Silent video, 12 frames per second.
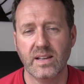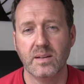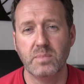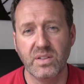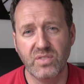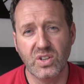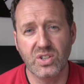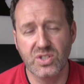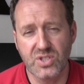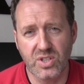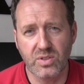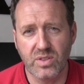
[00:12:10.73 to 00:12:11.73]
But if you can
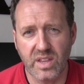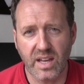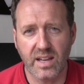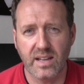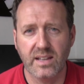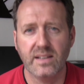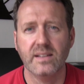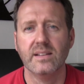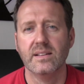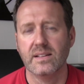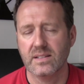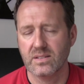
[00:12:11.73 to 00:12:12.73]
do that,
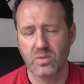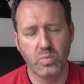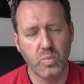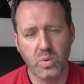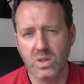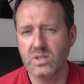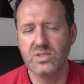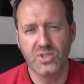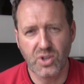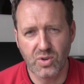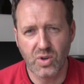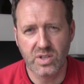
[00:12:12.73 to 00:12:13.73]
the world's
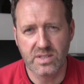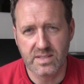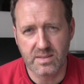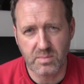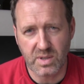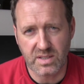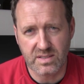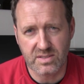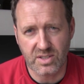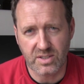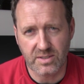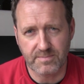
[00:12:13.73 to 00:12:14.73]
your oyster, my
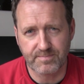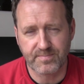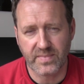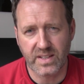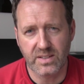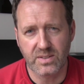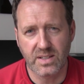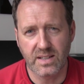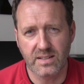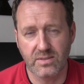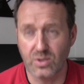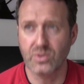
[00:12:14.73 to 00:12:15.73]
son.
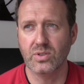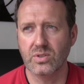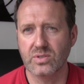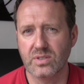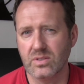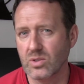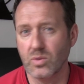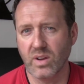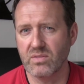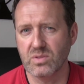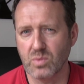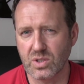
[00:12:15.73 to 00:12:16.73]
Okay, or daughter,
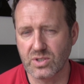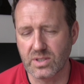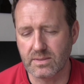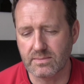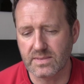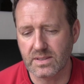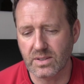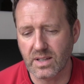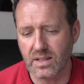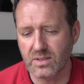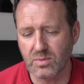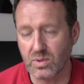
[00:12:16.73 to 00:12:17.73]
whoever's watching.
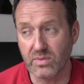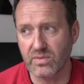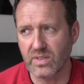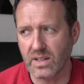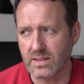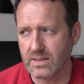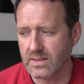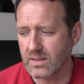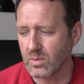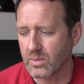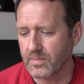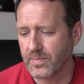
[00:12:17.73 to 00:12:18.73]
Okay, I don't want to offend
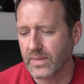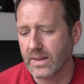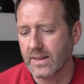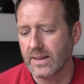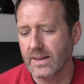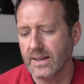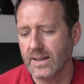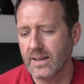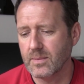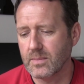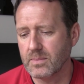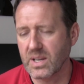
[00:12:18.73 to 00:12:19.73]

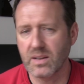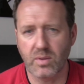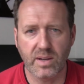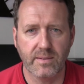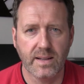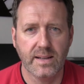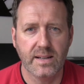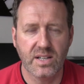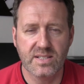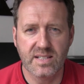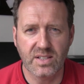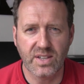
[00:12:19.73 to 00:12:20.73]
anyone. But anyway,
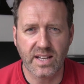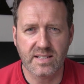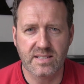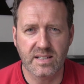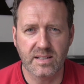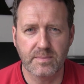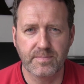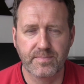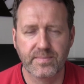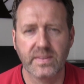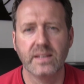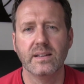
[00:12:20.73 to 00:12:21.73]
until next time,
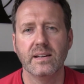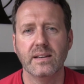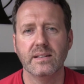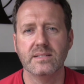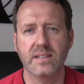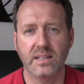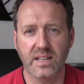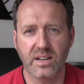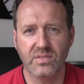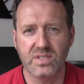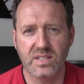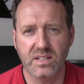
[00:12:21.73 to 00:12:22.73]
take care
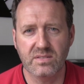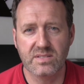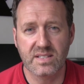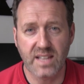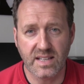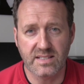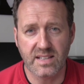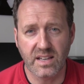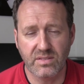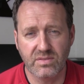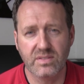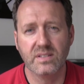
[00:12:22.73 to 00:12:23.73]
of yourselves, stay safe.